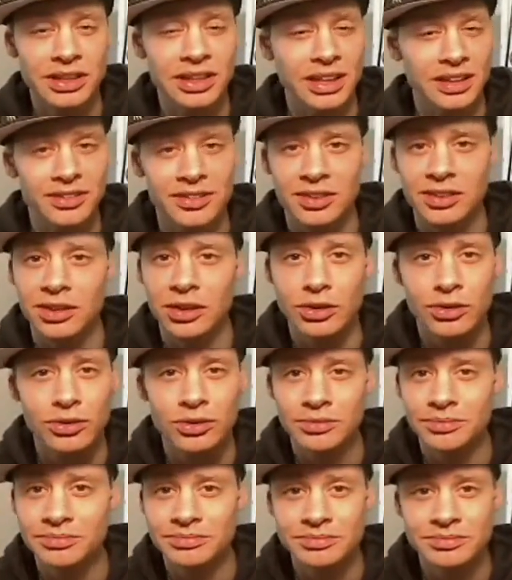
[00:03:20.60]
Get to know
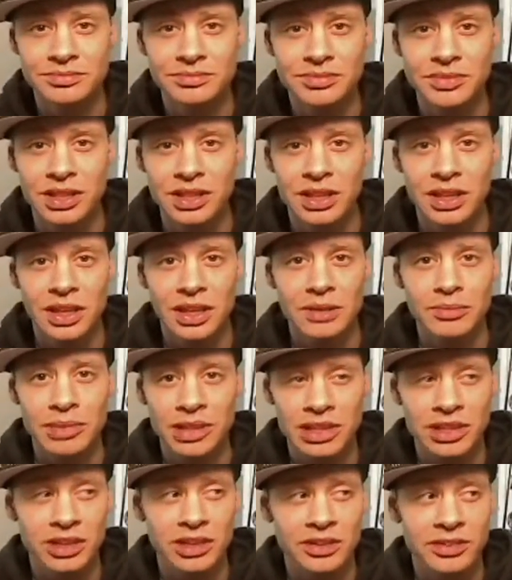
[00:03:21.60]
Him
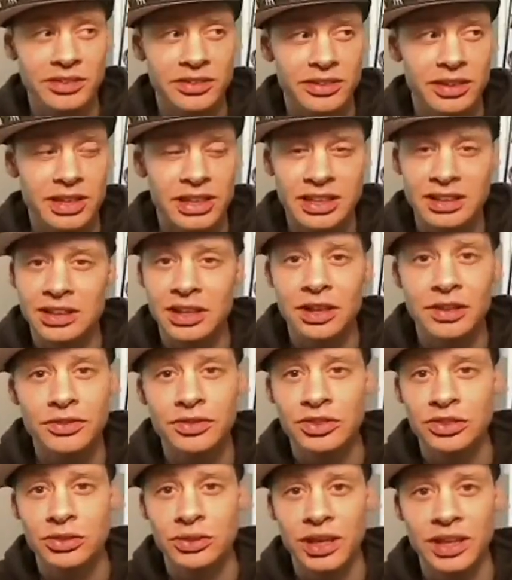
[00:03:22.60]
because He
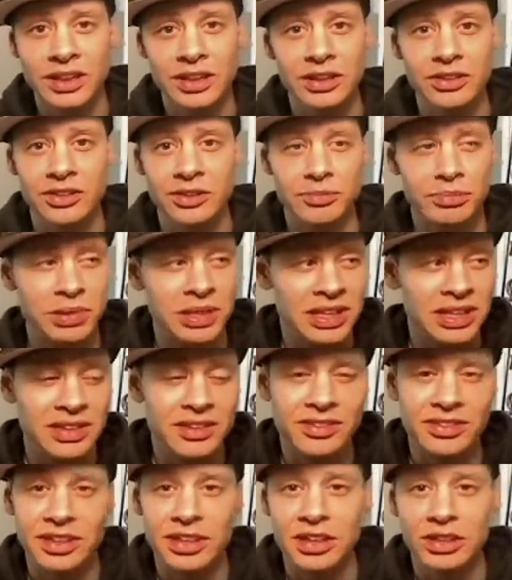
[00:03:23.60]
loves you, and there's a
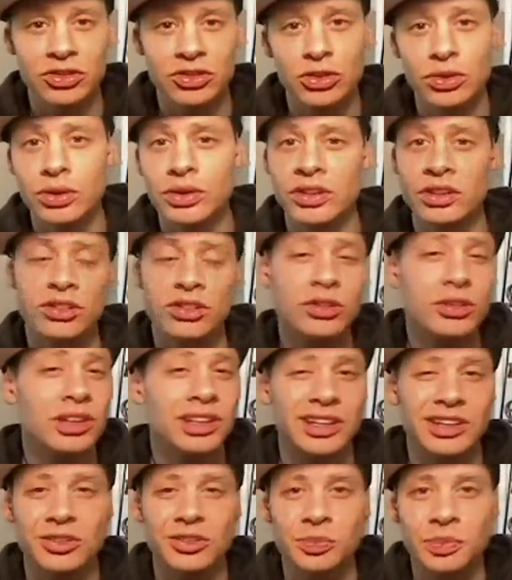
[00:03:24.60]
peace and a joy that you
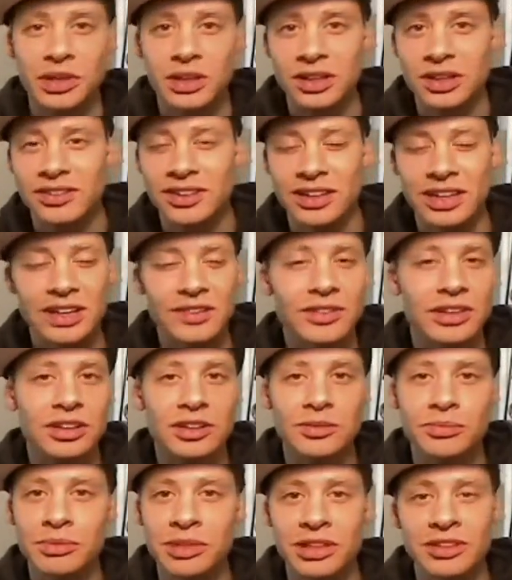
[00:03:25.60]
can experience even
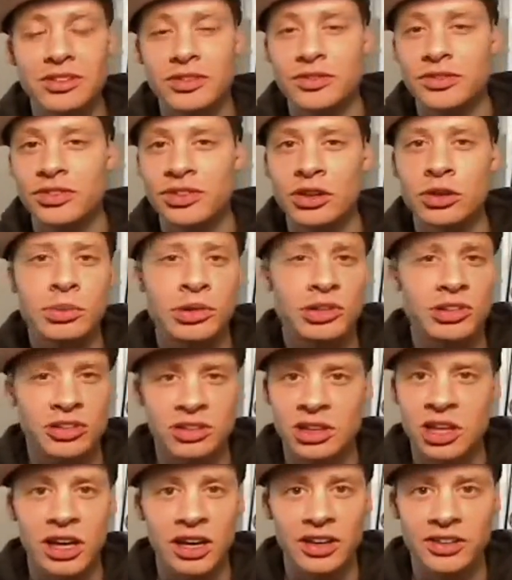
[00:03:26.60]
in the midst of so much
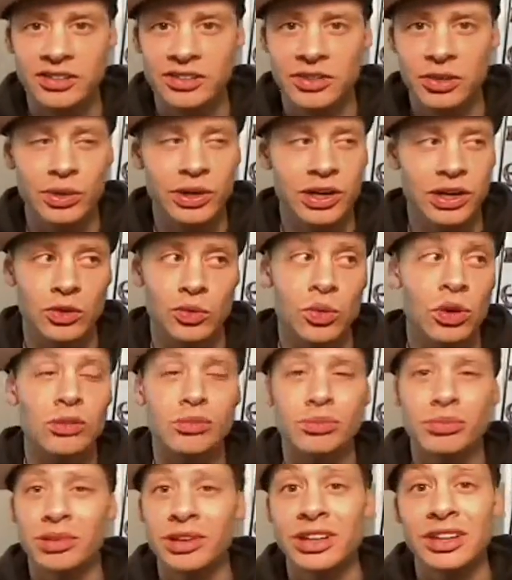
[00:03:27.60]
loss, to where it
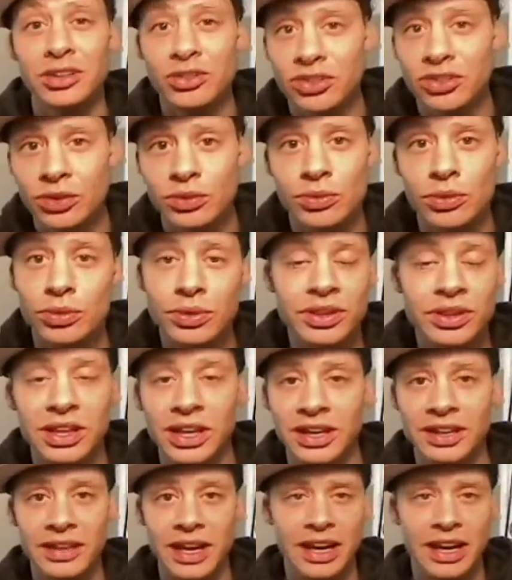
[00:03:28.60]
won't bring you to ruin
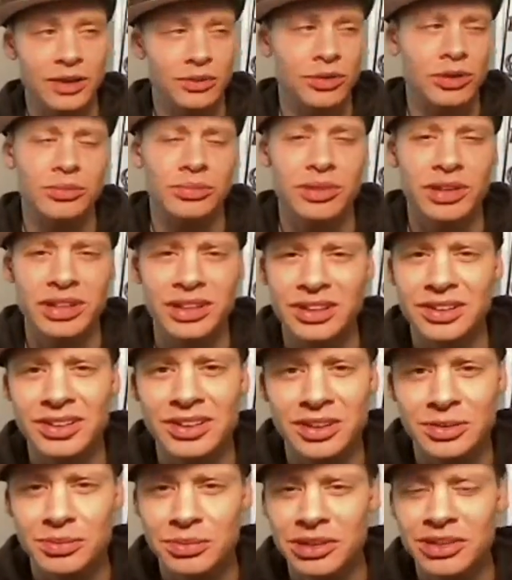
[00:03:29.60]
like that. It won't bring you
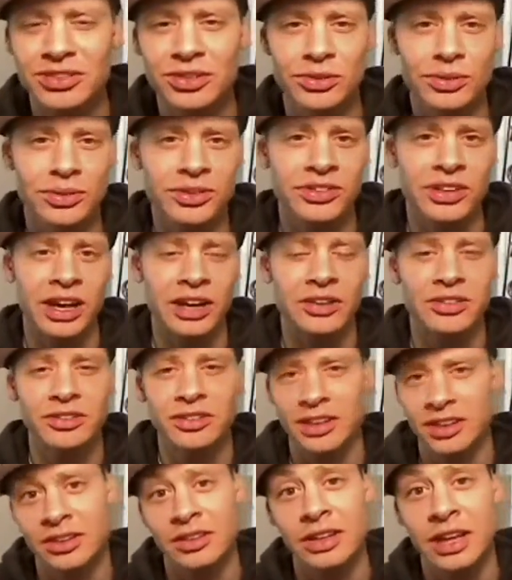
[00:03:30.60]
to commit suicide or
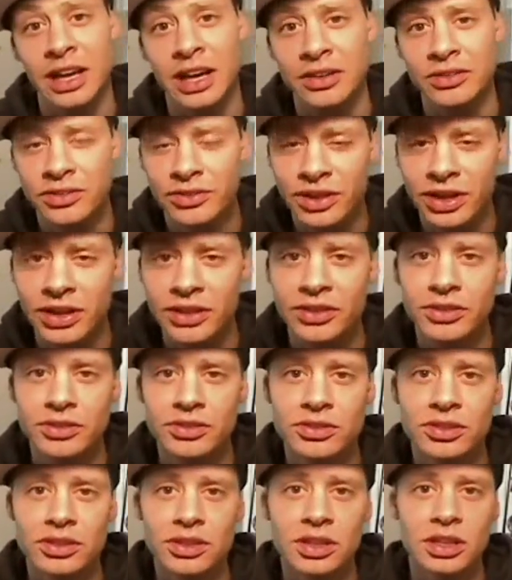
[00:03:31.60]
take the lives of others,
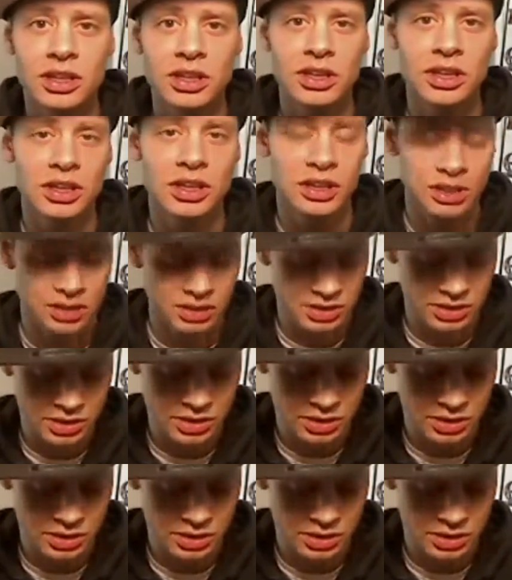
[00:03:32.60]
you